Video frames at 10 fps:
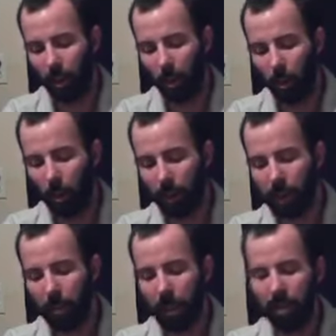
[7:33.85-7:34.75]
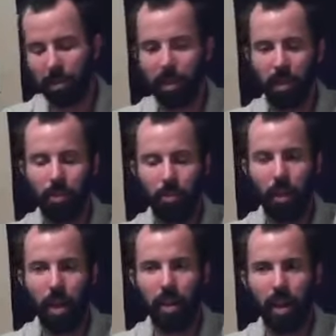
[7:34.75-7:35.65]
What that means is,
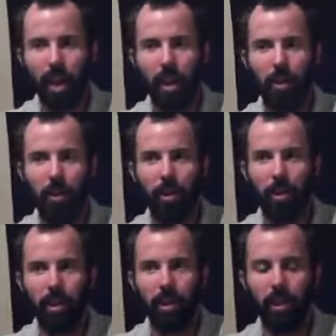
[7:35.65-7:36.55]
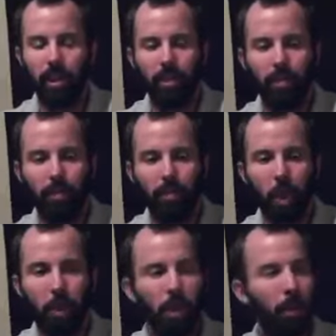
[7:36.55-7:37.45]
right now,
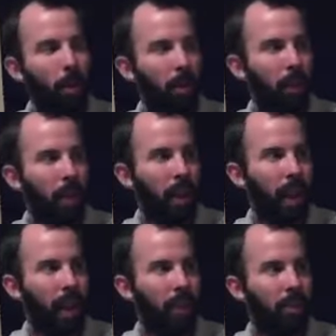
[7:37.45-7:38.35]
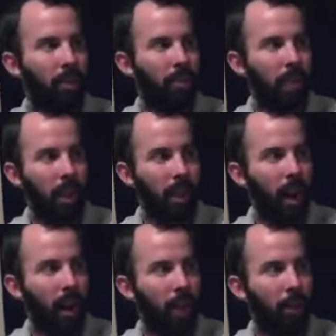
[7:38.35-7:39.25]
most people are looking at their
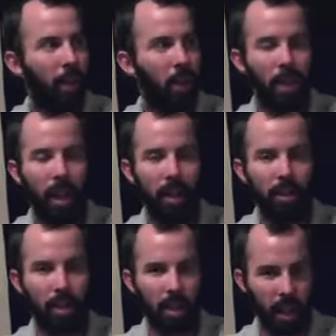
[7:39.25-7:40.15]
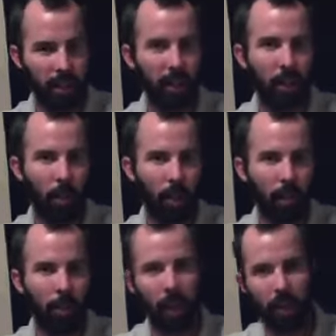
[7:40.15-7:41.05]
high definition as 1920
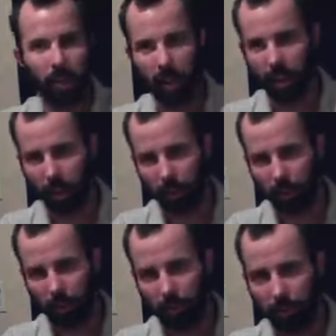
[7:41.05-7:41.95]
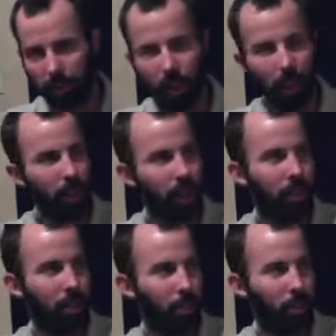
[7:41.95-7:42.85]
by 1080. You know,
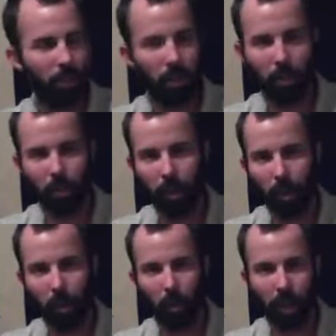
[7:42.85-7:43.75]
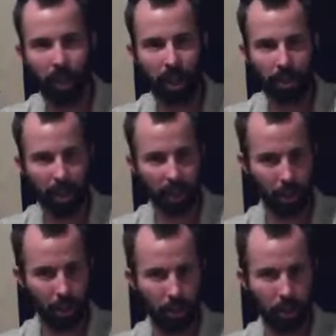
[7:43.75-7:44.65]
that's
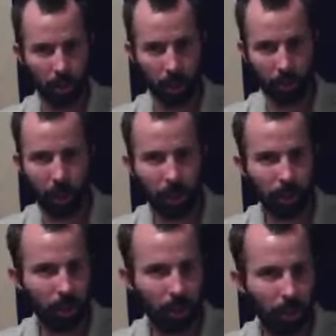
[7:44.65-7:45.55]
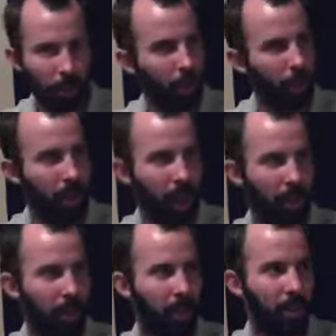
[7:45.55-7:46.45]
1,920 pixels by
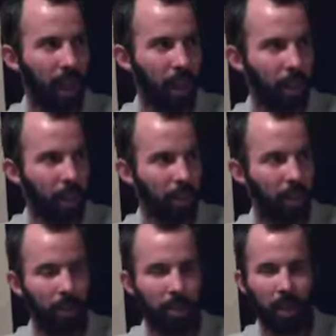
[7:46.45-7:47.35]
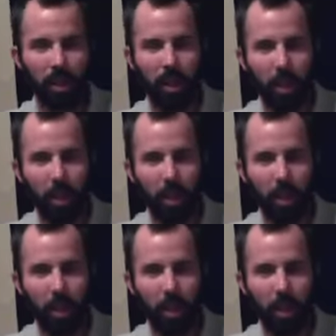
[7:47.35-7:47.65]
1,080 pixels,